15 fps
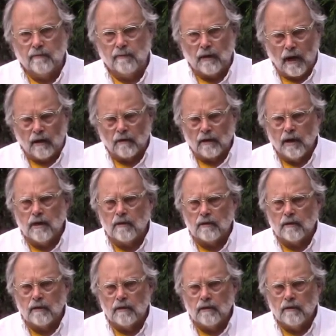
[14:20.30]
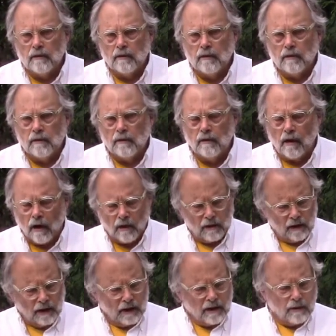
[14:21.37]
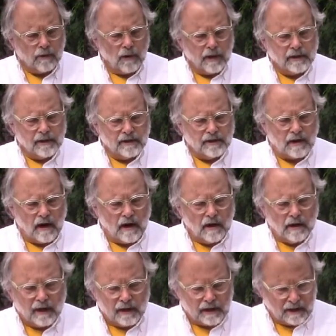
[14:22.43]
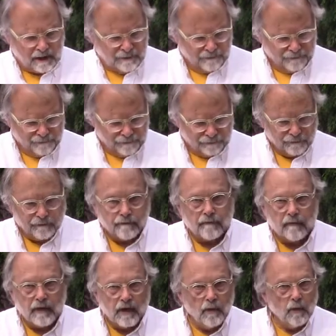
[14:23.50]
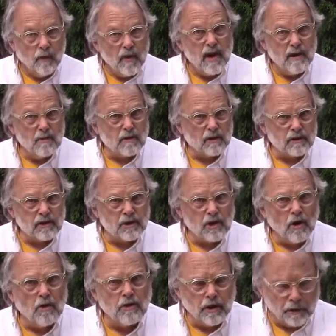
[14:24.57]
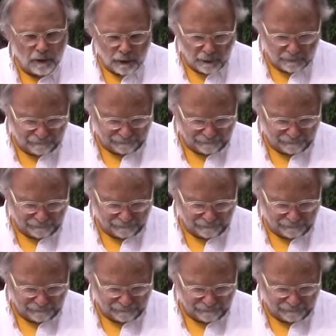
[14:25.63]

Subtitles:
Garlic? Garlic? What is garlic? We will show you.